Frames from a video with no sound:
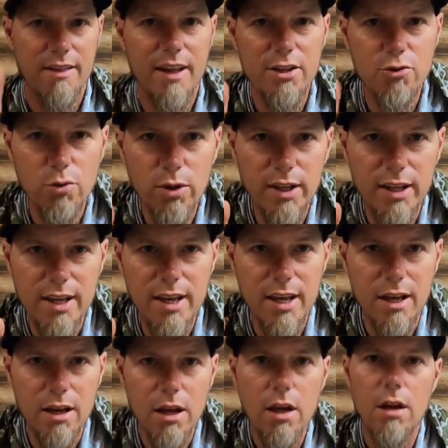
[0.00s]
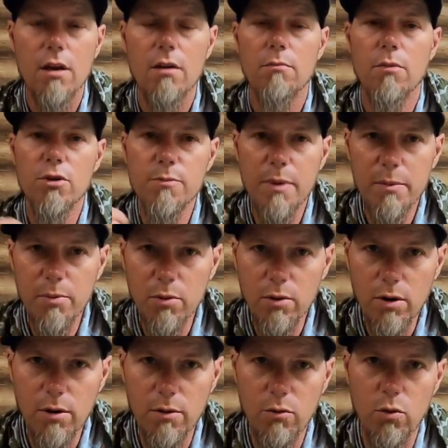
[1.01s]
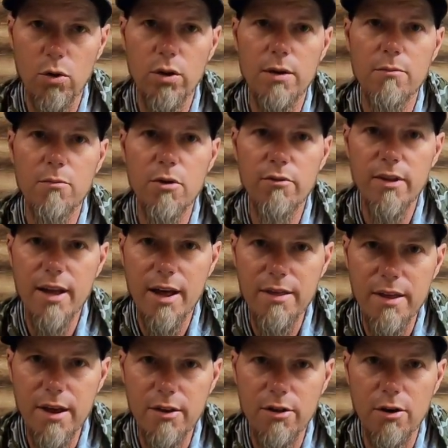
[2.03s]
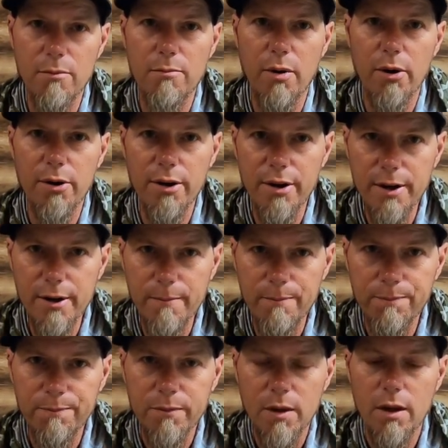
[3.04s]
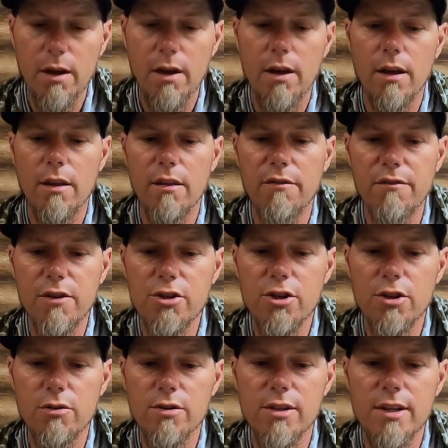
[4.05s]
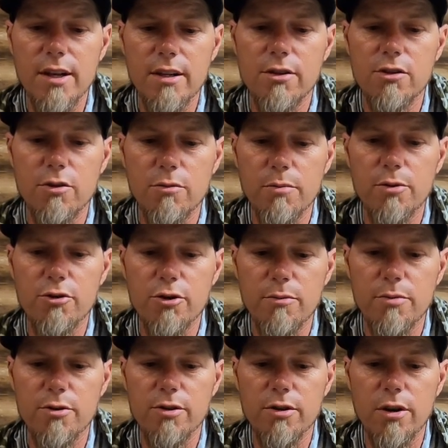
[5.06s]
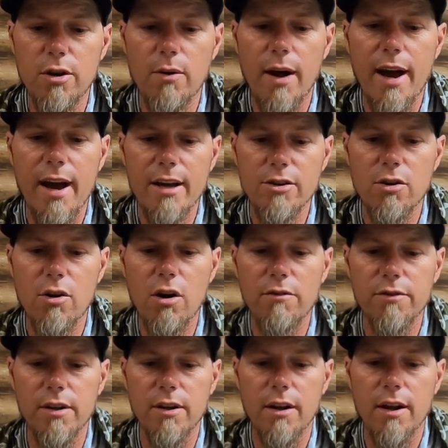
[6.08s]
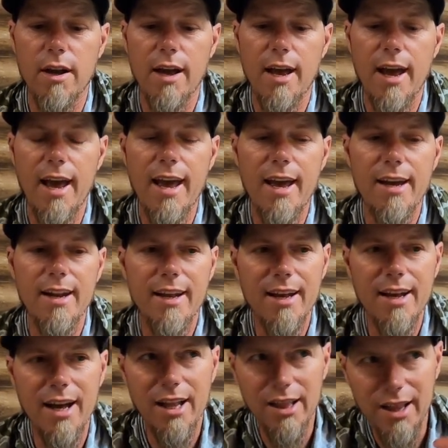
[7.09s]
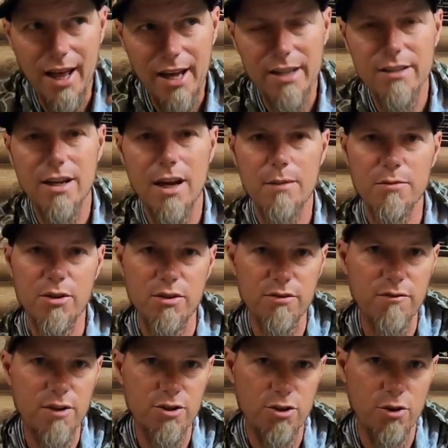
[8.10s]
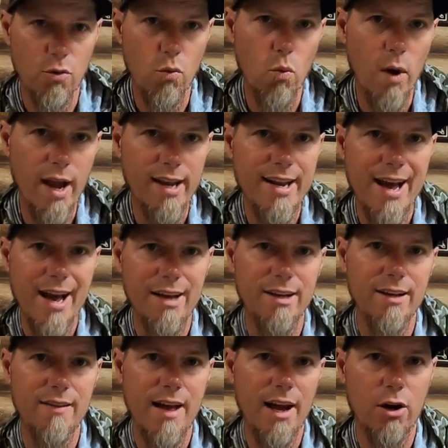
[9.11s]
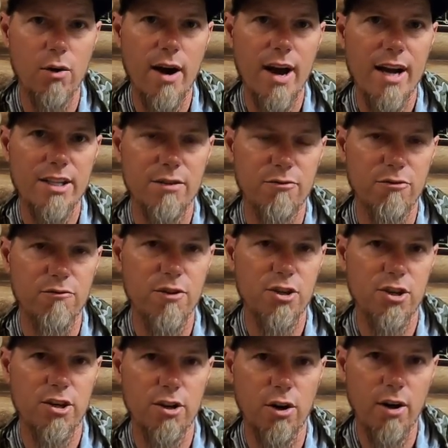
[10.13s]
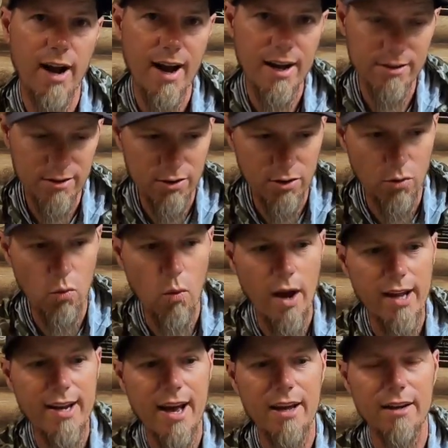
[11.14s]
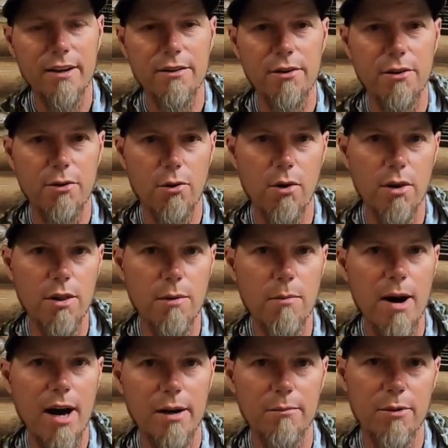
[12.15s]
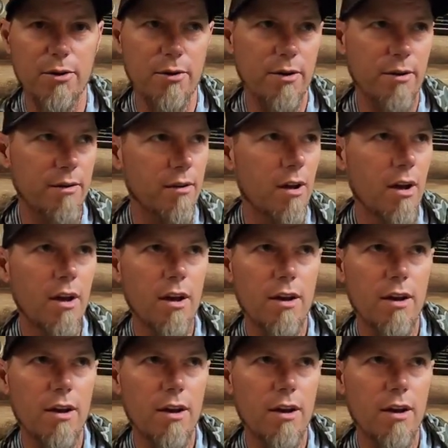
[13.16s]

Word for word: That's really key. Most people are really moving that thing. They're burning it. The fish don't see it super, super slow as often. And a lot of times those fish are way down in that grass. If you're fishing grass, they're way down in there. They're on the bottom. They're in,